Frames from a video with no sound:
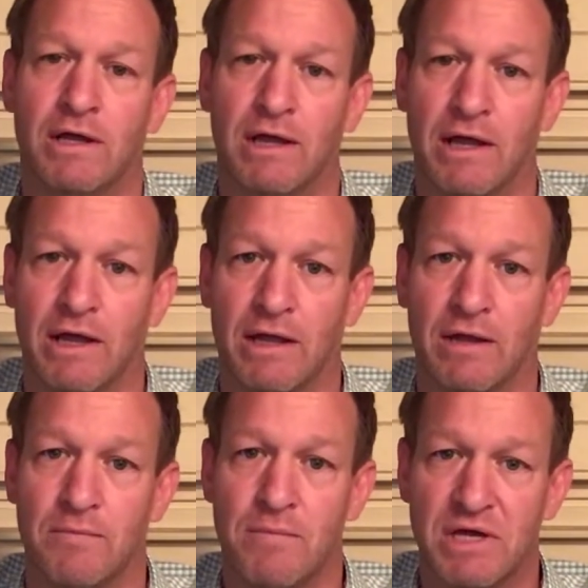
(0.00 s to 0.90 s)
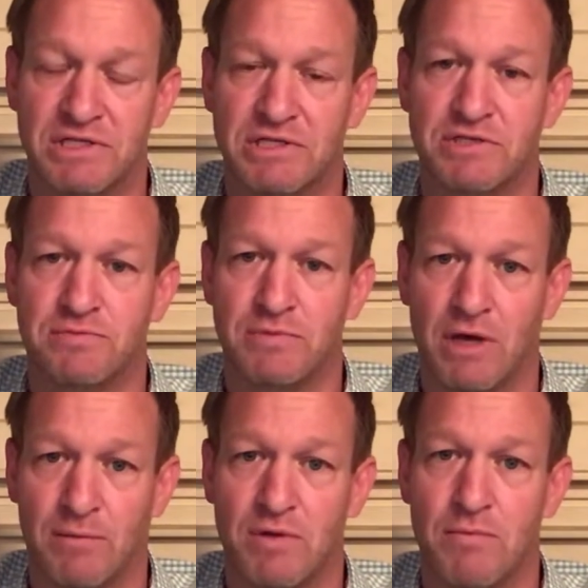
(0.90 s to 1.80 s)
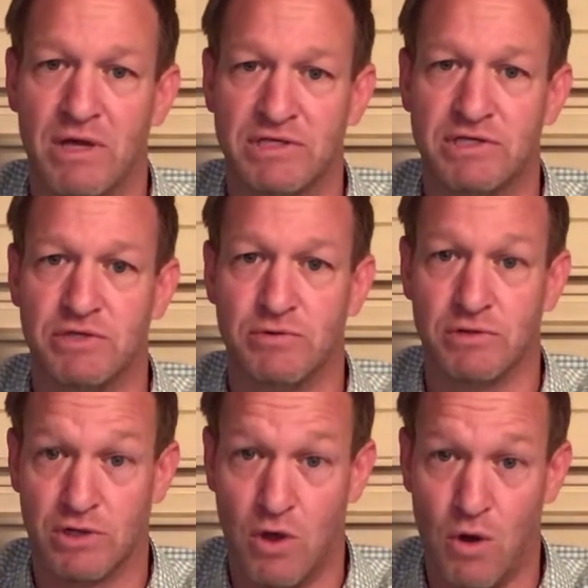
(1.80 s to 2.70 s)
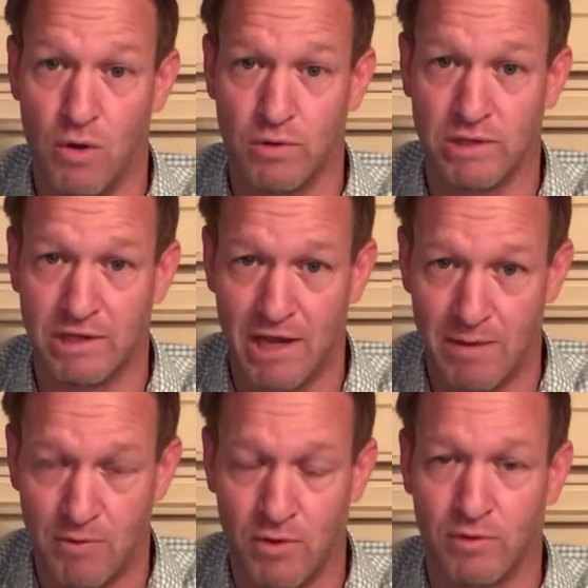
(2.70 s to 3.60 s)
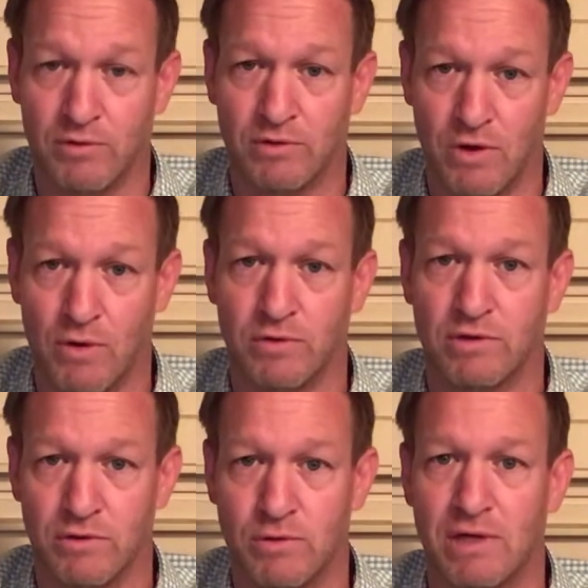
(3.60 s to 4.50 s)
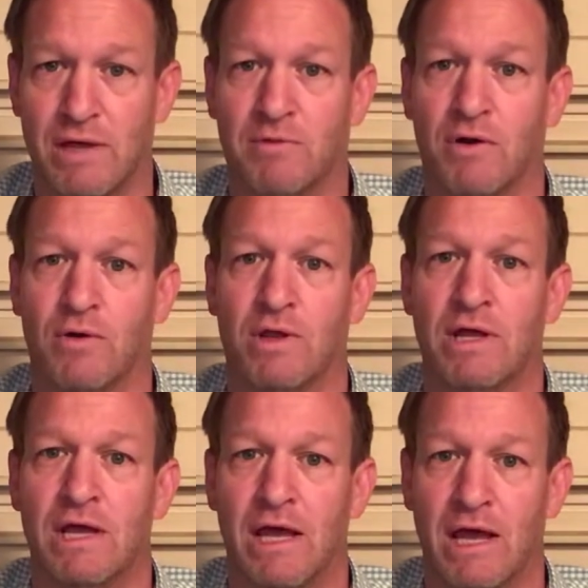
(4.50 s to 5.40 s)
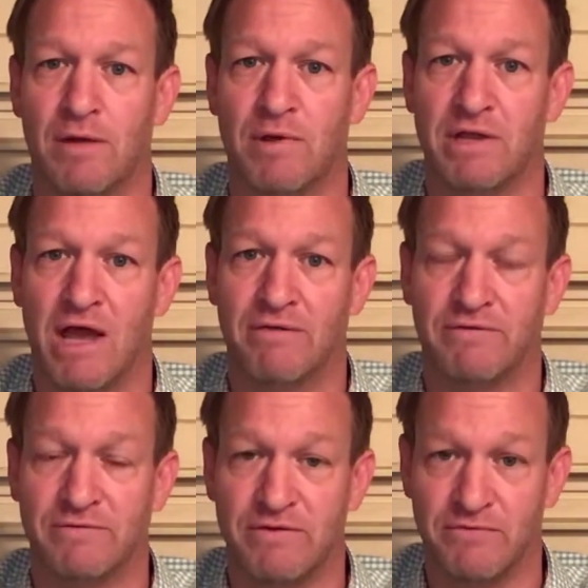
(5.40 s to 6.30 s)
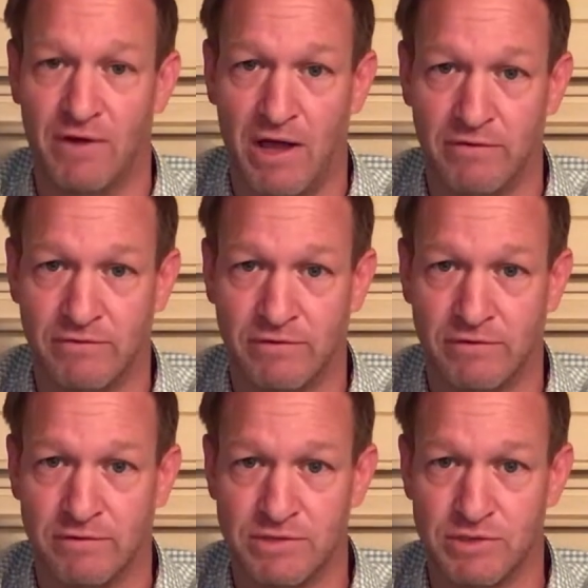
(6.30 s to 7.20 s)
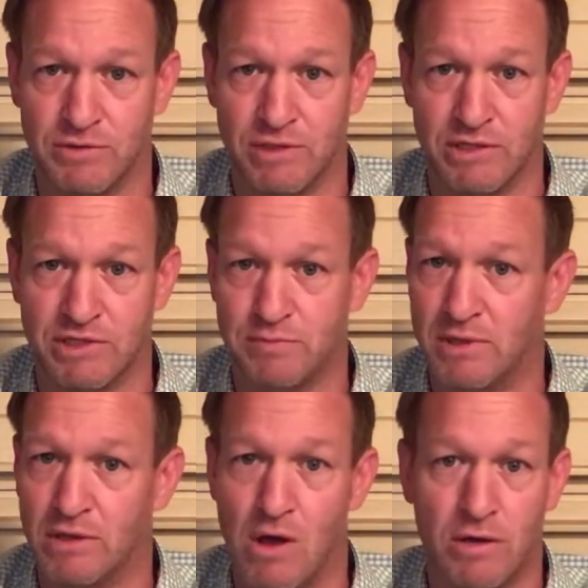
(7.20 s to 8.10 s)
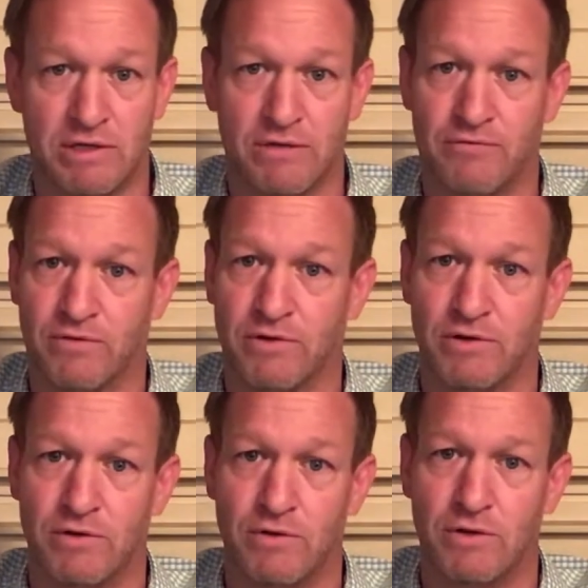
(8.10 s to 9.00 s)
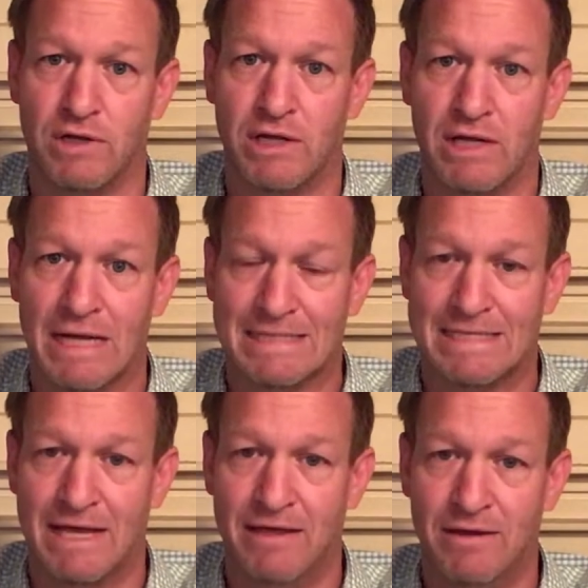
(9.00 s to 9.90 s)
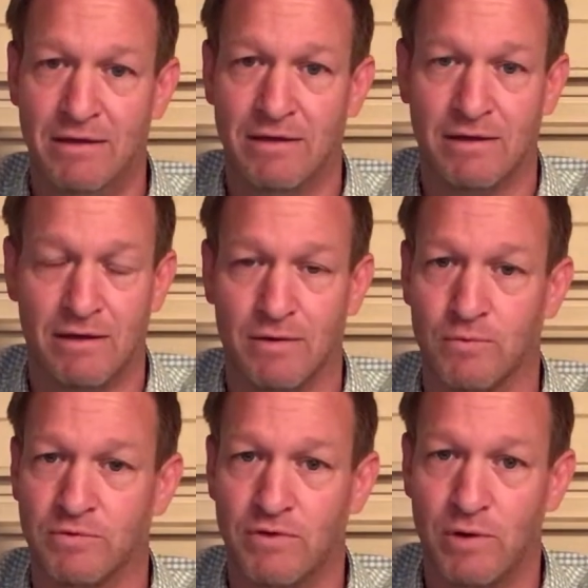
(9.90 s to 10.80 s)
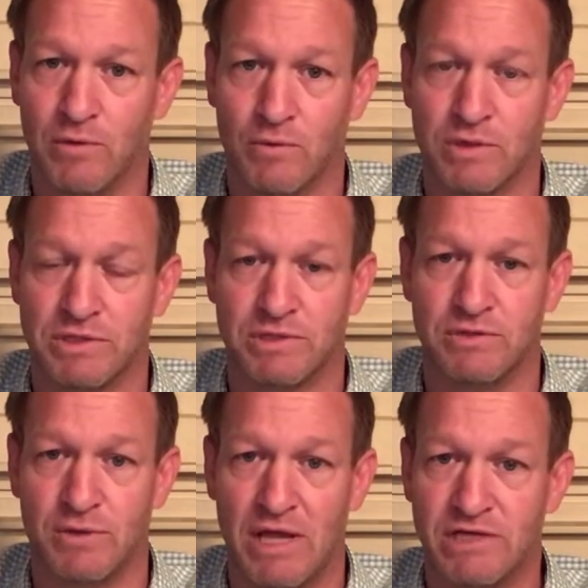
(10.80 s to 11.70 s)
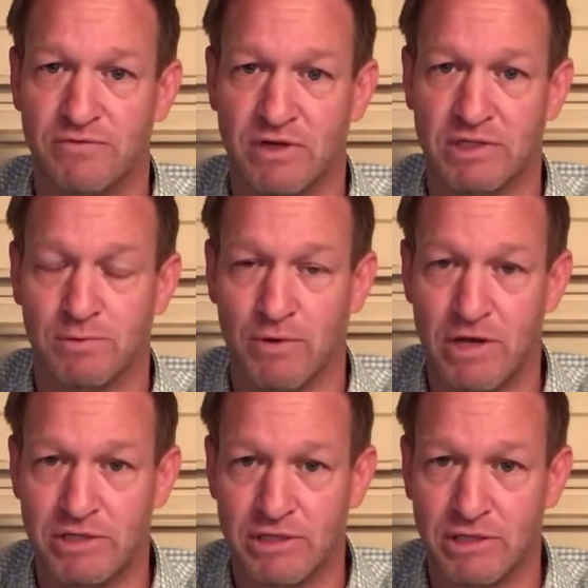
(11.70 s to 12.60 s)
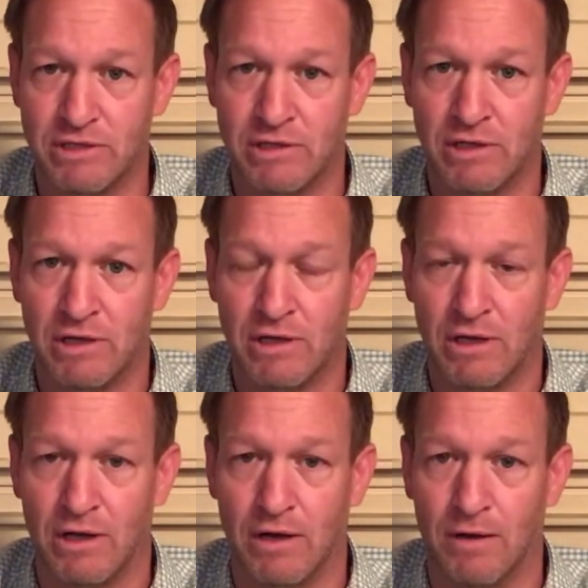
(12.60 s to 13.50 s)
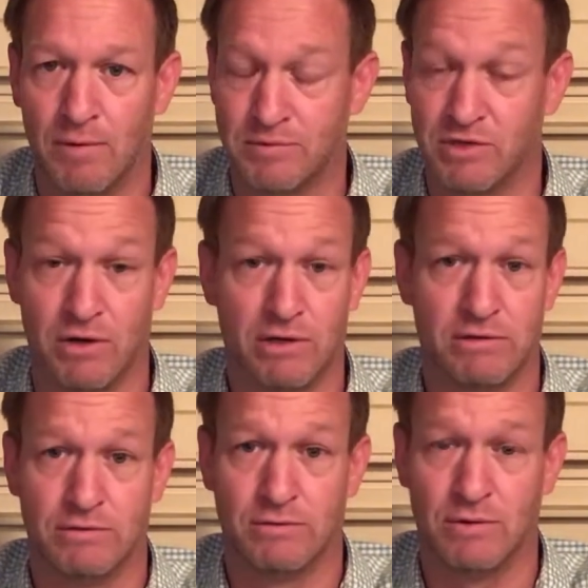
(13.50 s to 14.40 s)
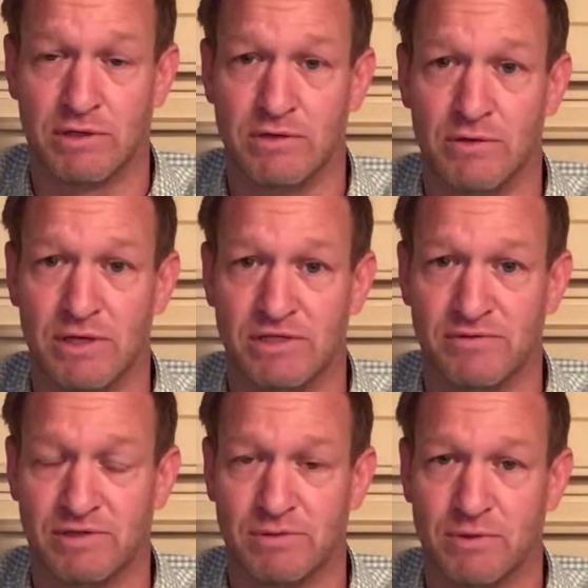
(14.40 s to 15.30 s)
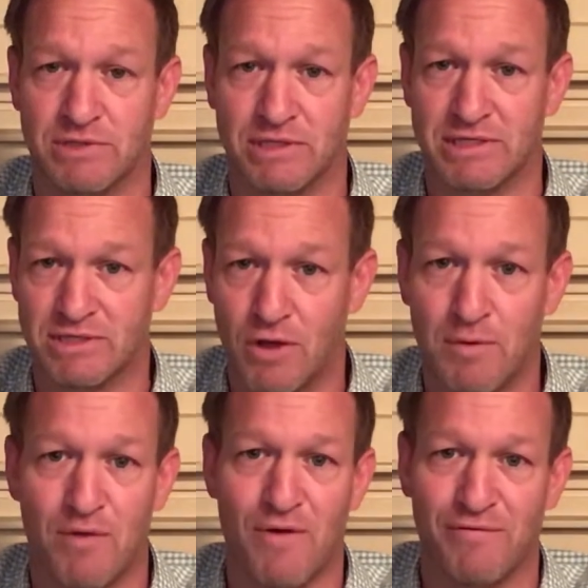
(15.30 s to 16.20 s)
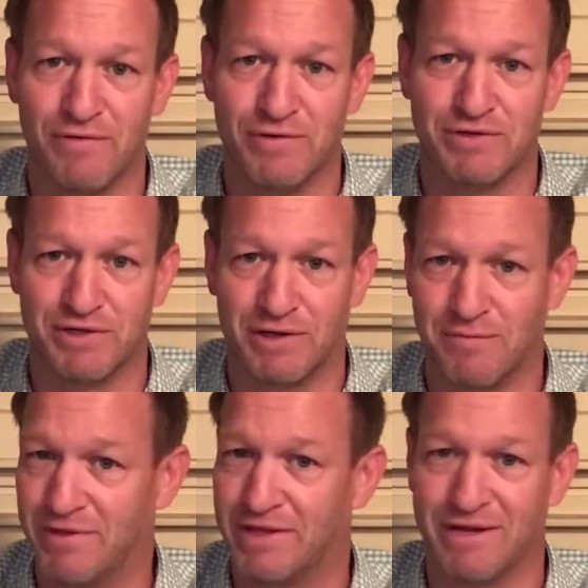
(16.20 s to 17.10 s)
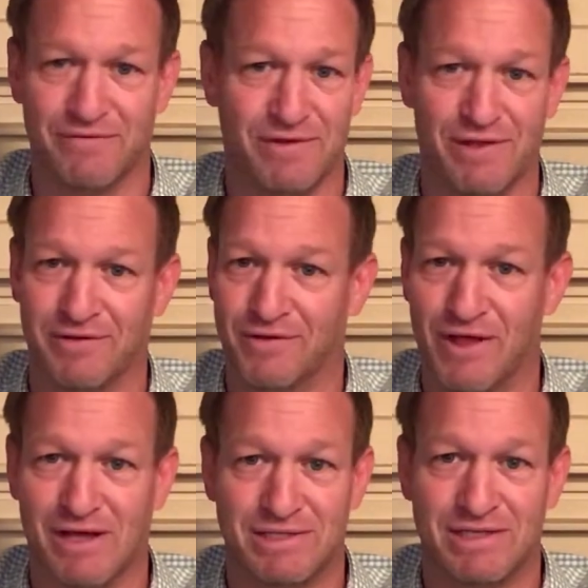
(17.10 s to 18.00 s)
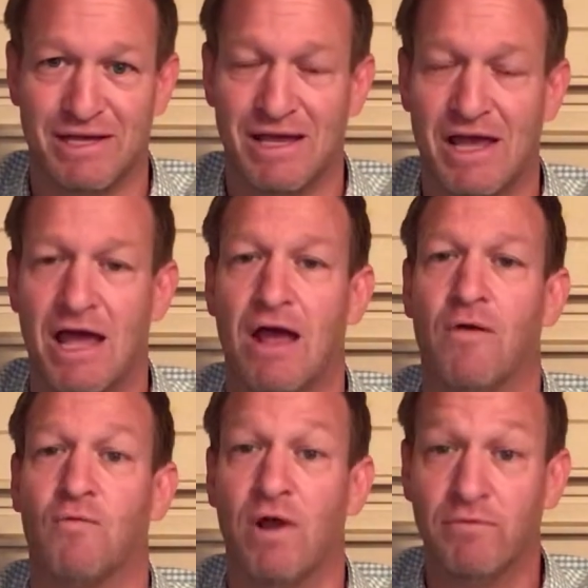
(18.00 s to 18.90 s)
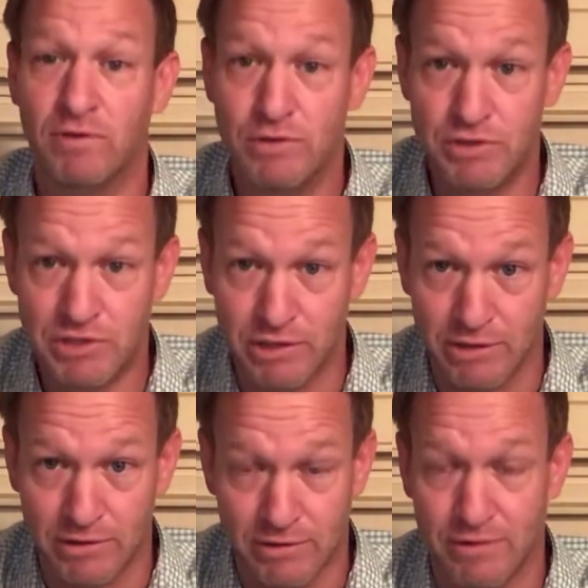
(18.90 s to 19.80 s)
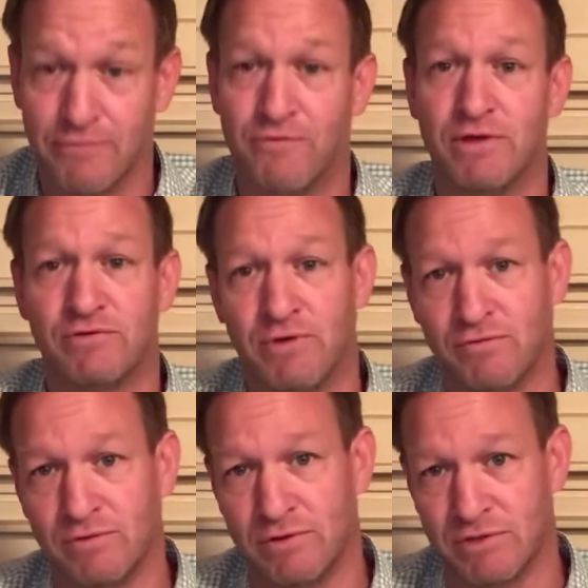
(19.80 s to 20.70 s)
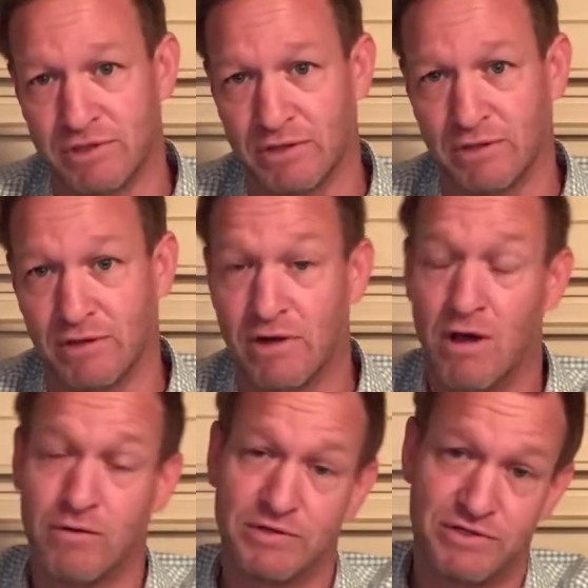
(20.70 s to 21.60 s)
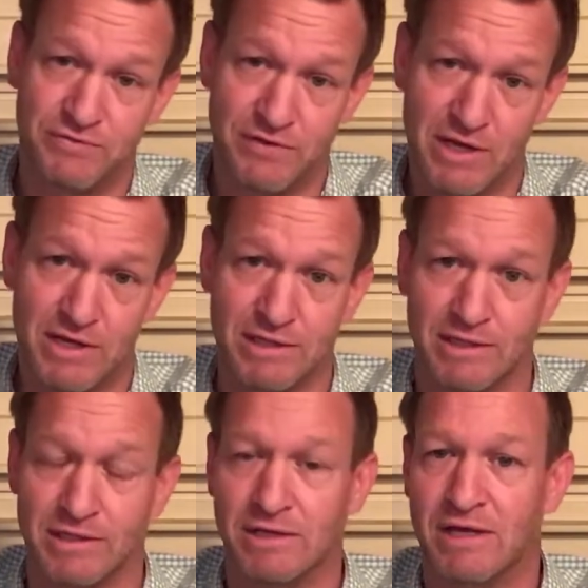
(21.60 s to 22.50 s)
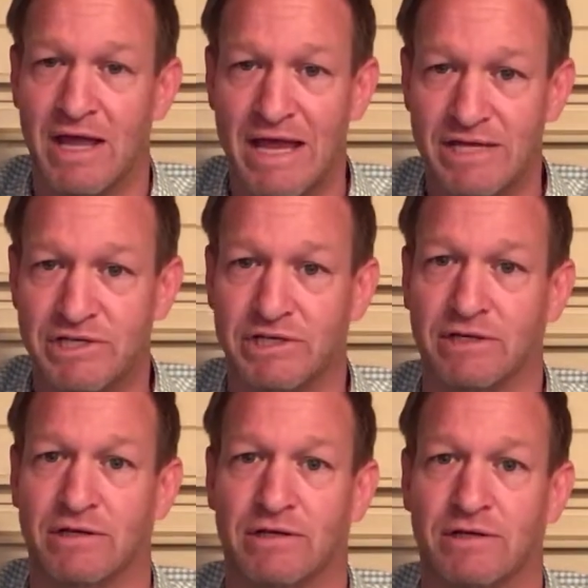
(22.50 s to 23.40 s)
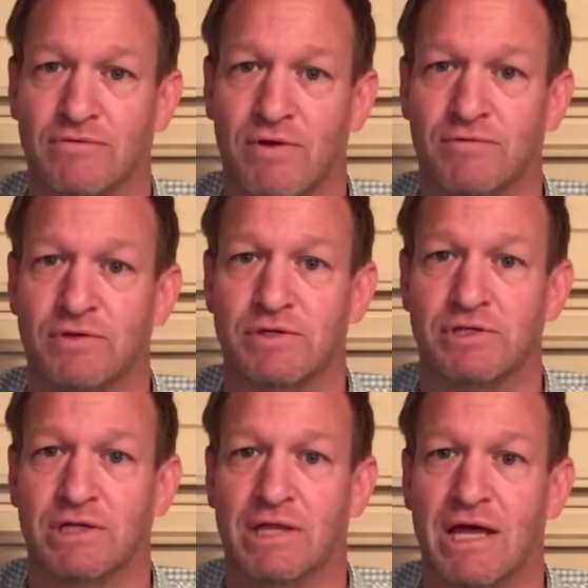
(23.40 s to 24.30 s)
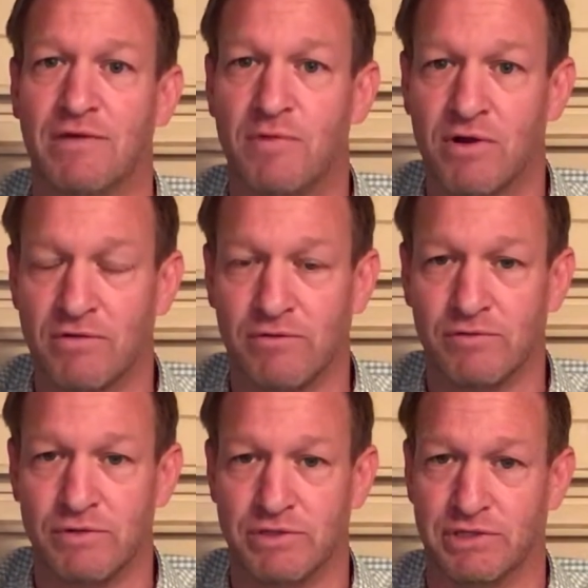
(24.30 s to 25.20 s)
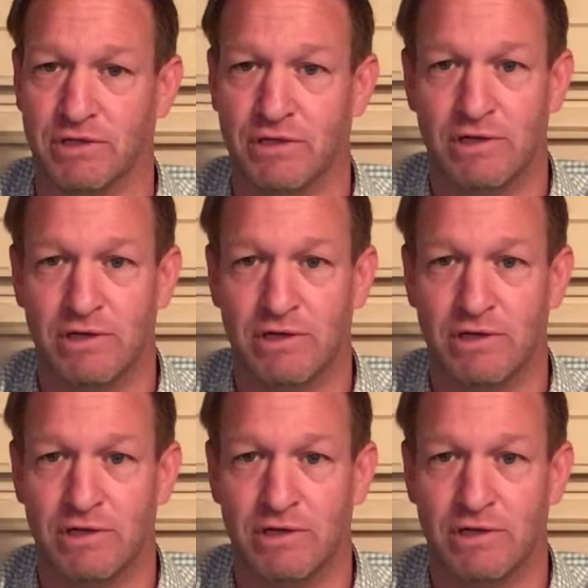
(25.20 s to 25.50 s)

And message me. I'm going to message you the code, the game code, the Kahoot game code at about 9:55. So then just be logged in for Kahoot at 10. And we'll do it. We're going to do Age of Exploration. We're going to do Age of Exploration. It's all about Revolution. I'm thinking of another class. Revolution, the French Revolution, the Congress of Vienna, Haitian Revolution, Latin American Revolution.